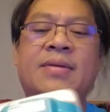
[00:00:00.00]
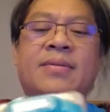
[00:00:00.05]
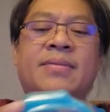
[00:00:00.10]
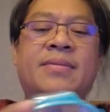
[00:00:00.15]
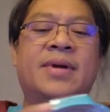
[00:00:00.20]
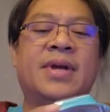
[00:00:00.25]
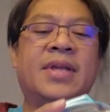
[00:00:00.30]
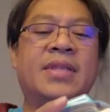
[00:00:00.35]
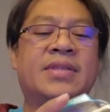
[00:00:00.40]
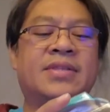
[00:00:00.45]

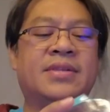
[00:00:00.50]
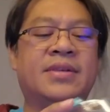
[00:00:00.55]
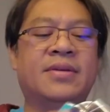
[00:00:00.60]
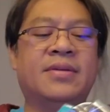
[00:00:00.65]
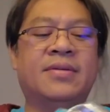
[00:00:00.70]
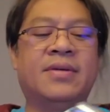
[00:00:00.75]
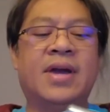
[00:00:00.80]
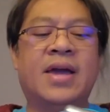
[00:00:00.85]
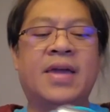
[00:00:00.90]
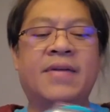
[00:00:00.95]
Right,
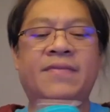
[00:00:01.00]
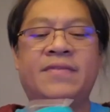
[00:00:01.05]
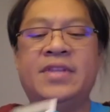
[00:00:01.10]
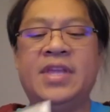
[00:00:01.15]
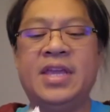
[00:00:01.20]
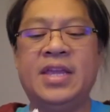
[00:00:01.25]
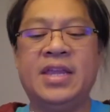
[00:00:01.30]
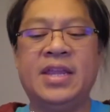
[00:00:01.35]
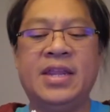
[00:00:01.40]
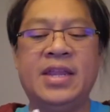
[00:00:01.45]
so I've
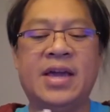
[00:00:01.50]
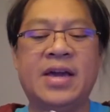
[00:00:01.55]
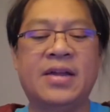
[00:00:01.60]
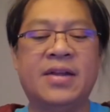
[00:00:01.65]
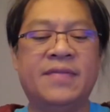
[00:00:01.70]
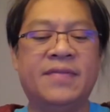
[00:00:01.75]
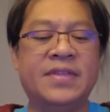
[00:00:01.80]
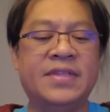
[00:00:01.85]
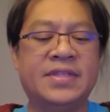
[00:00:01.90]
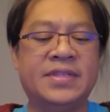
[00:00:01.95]
taken it out
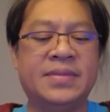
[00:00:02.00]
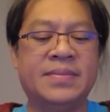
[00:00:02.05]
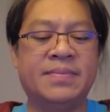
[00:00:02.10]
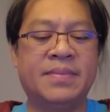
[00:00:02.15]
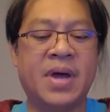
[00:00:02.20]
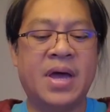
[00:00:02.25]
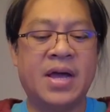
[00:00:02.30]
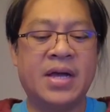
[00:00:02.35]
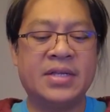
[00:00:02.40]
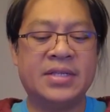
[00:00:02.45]
of its
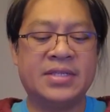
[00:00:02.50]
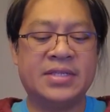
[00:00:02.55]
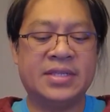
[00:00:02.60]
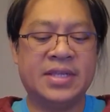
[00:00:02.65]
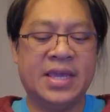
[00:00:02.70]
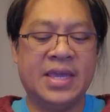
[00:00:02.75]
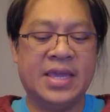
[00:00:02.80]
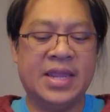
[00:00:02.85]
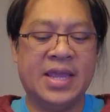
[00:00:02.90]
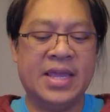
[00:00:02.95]
box.
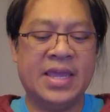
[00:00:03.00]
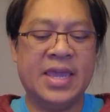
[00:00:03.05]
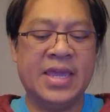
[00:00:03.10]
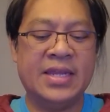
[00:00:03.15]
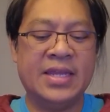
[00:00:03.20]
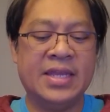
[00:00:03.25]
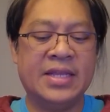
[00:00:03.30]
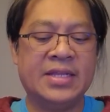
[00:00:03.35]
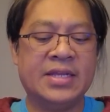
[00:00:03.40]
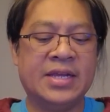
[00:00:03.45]
Again,
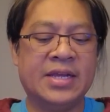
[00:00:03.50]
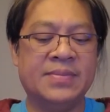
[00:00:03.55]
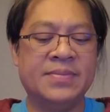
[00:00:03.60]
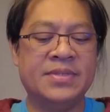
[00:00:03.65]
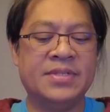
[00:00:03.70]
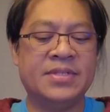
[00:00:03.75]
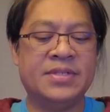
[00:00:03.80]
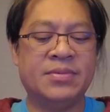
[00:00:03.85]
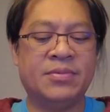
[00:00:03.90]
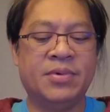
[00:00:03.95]
it
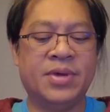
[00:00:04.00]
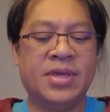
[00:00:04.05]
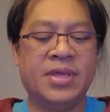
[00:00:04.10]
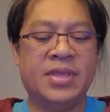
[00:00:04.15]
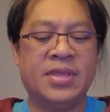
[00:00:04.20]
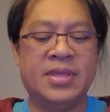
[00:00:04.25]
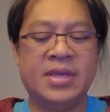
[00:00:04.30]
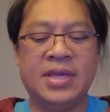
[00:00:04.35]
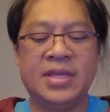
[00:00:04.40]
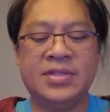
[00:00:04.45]
comes
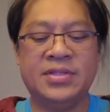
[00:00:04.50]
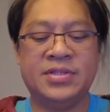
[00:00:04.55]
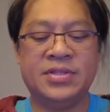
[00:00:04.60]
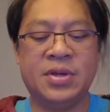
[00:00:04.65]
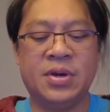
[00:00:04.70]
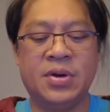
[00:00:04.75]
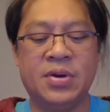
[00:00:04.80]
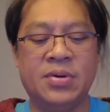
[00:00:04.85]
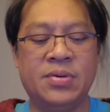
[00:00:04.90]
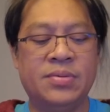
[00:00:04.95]
with its
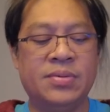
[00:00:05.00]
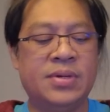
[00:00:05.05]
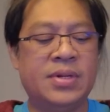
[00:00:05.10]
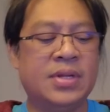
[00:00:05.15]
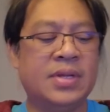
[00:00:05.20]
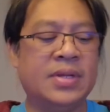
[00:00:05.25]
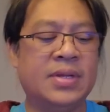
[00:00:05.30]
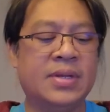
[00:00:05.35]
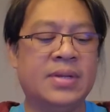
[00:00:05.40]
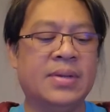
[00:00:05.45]
own,
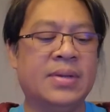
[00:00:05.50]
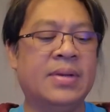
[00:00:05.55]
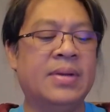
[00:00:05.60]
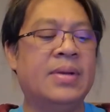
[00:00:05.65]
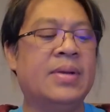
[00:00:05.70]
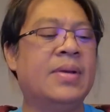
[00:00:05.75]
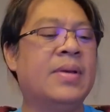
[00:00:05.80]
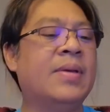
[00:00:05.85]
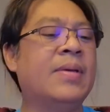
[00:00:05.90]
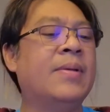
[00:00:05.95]

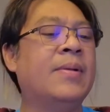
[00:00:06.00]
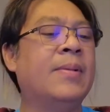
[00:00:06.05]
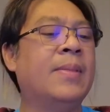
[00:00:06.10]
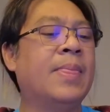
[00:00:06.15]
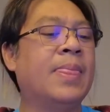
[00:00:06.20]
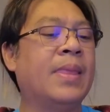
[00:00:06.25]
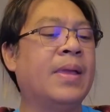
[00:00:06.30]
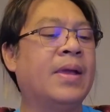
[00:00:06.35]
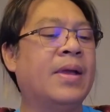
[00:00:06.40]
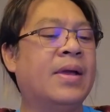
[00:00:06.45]

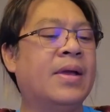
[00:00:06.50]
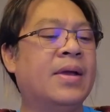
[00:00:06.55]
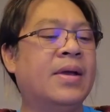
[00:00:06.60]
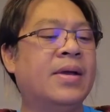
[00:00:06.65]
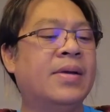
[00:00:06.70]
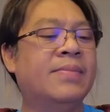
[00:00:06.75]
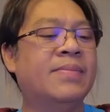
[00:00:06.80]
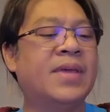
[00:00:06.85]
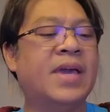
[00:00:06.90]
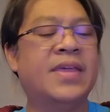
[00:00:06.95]

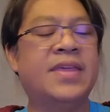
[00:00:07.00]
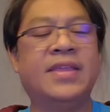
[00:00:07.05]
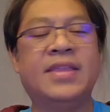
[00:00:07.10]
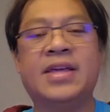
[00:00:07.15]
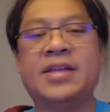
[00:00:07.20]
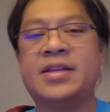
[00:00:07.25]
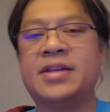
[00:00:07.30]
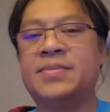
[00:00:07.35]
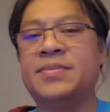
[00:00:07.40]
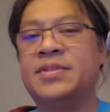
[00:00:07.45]
I think
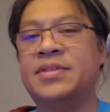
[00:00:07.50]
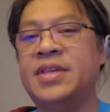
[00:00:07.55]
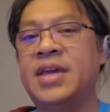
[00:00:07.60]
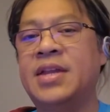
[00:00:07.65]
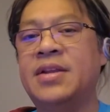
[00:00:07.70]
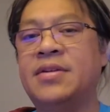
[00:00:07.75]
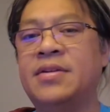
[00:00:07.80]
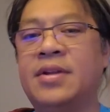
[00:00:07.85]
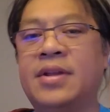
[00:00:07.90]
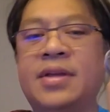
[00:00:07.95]
that comes
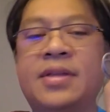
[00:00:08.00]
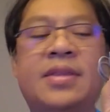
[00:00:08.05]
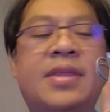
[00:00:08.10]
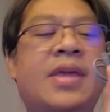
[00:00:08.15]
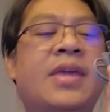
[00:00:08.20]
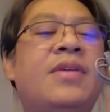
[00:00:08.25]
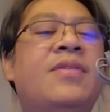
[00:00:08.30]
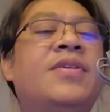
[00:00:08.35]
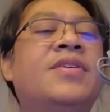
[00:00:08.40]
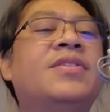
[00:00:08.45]
standard,
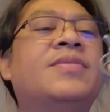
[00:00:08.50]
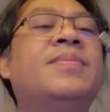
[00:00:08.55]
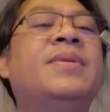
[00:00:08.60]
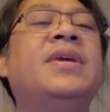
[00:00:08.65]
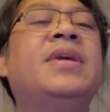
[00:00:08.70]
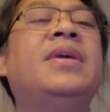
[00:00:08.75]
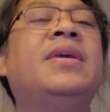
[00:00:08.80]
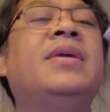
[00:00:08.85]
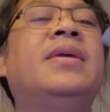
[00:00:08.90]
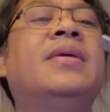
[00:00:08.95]
the
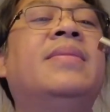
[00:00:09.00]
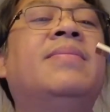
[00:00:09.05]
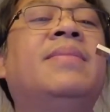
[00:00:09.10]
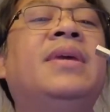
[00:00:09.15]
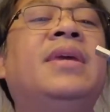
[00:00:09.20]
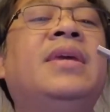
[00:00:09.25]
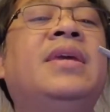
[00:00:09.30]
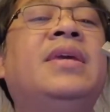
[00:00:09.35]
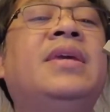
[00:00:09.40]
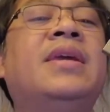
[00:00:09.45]

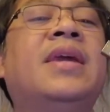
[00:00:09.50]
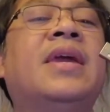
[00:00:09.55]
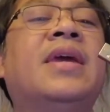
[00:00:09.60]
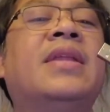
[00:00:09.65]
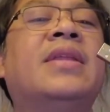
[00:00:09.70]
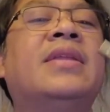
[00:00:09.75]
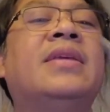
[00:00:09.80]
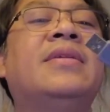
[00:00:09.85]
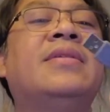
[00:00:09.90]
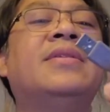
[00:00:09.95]
USB-B
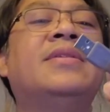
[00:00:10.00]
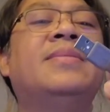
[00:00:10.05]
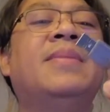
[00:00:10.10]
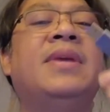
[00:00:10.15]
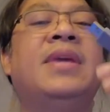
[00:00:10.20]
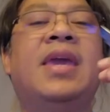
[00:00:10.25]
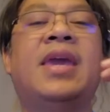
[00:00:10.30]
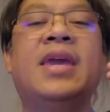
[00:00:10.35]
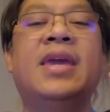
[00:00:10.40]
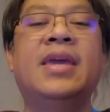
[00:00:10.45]
and
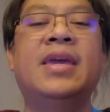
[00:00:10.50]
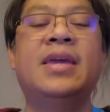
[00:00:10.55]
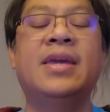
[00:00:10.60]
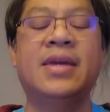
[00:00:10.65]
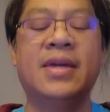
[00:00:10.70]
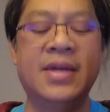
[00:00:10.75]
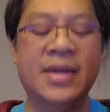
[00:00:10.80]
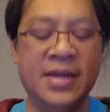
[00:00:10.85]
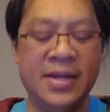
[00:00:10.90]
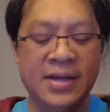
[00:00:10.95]
USB-A
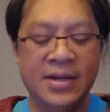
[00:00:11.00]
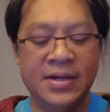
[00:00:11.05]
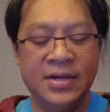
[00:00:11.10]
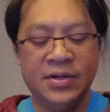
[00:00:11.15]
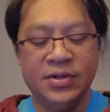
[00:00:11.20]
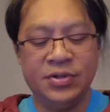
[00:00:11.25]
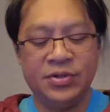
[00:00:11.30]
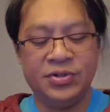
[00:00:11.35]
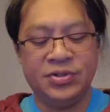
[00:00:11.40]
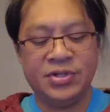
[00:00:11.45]

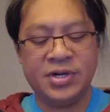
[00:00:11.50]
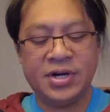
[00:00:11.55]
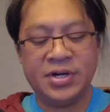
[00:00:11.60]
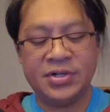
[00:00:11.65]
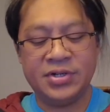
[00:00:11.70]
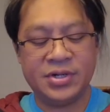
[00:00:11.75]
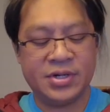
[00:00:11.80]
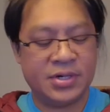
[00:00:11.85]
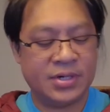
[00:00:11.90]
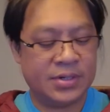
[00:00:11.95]

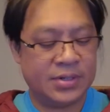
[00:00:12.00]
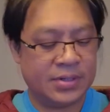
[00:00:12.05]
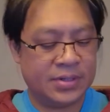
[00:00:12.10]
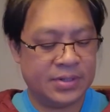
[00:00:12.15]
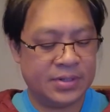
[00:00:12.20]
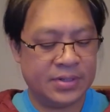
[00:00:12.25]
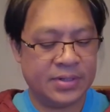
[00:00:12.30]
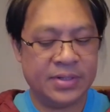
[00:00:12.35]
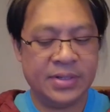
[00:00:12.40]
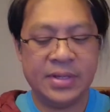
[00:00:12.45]
charger,
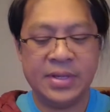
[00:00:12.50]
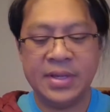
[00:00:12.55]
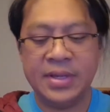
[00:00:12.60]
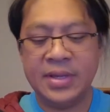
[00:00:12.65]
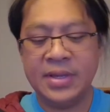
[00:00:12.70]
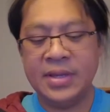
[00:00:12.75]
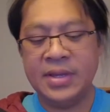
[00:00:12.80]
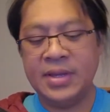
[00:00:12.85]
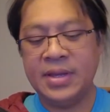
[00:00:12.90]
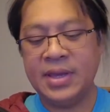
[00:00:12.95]

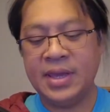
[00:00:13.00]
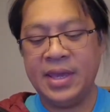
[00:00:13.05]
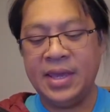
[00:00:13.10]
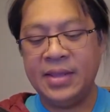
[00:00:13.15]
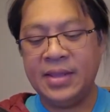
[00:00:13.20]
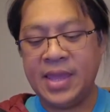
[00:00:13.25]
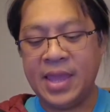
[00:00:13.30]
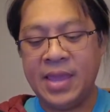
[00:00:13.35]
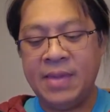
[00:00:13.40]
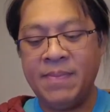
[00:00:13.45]

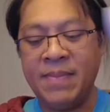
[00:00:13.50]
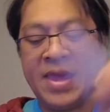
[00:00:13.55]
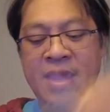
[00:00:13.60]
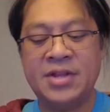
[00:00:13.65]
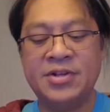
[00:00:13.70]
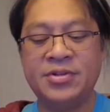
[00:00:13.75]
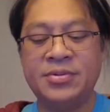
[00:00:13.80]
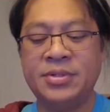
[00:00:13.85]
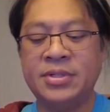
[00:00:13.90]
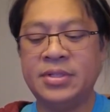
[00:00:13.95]
and a
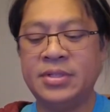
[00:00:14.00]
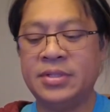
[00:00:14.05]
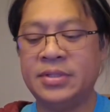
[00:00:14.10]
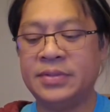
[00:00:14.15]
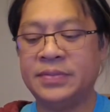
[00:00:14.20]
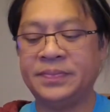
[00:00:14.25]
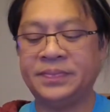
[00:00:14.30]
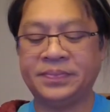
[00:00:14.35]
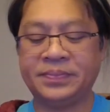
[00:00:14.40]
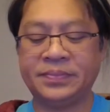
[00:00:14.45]
manual,